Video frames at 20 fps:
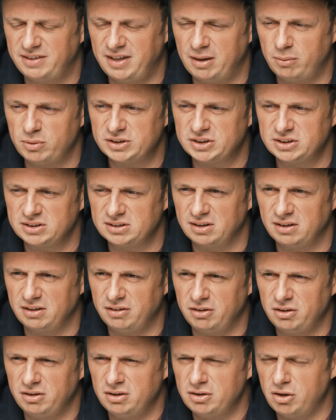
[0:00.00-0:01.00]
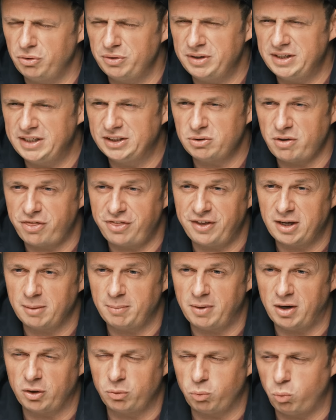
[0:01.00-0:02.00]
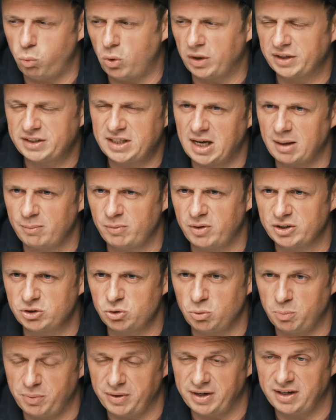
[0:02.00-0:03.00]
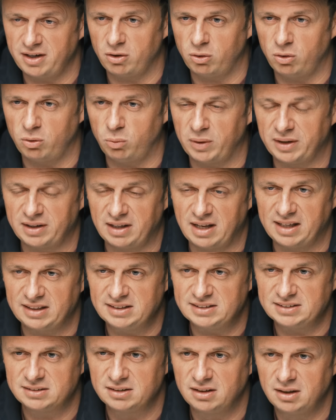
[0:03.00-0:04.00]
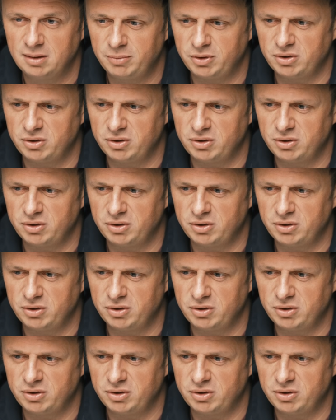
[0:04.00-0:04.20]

there was no need to think about what camera to bring or what lens